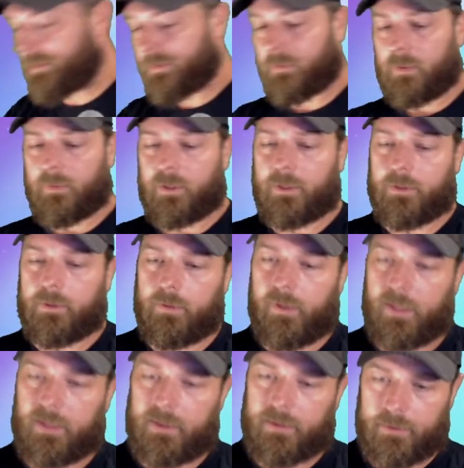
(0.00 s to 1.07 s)
what I'm going to do
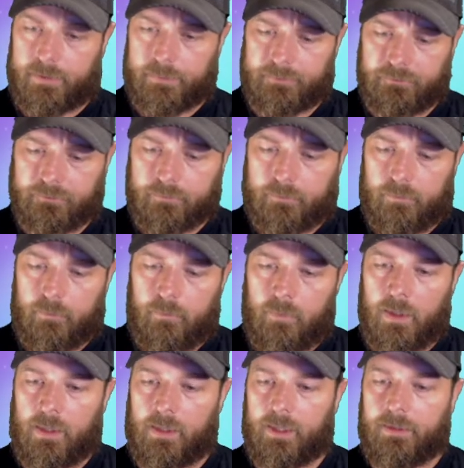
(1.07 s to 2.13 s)
is
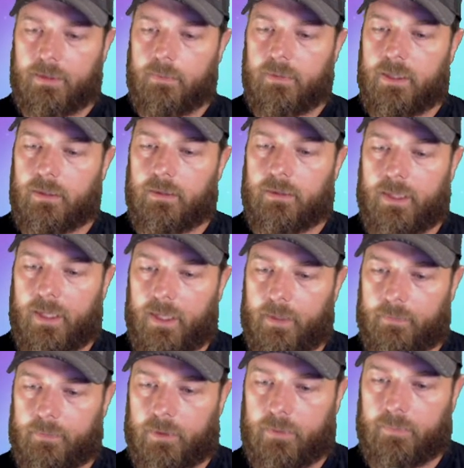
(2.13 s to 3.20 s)
let them kill that.
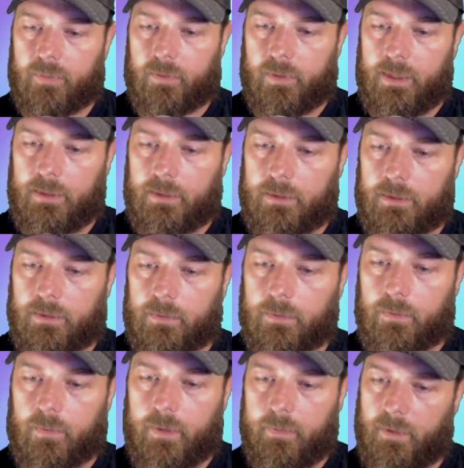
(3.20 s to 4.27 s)
I'm going to preload
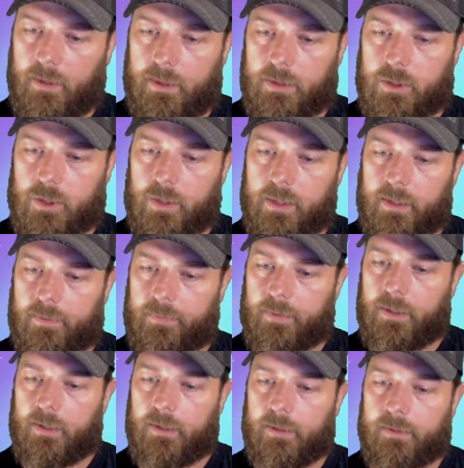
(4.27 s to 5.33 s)
3 Monkey Tree up
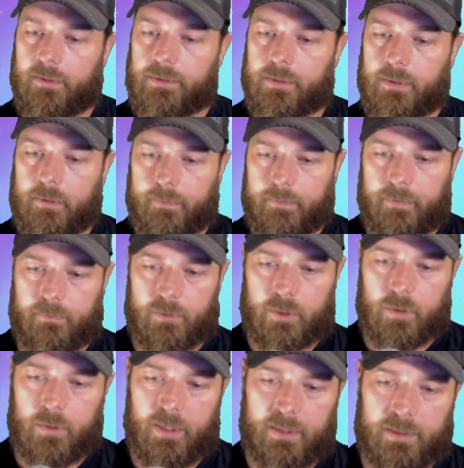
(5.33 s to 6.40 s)
here, and there's a little bit of a
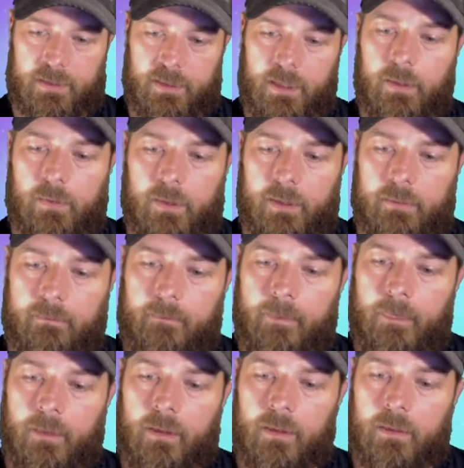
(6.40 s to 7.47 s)
trick secret.
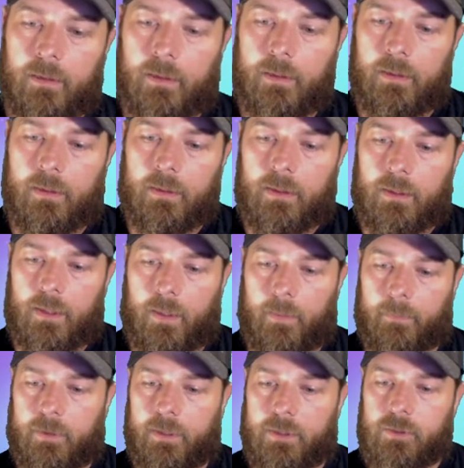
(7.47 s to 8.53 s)

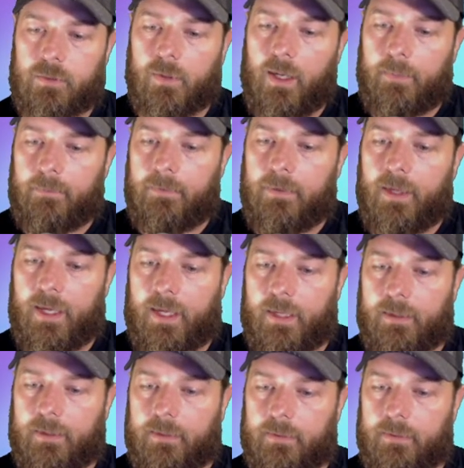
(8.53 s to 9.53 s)
I'm going to drop that.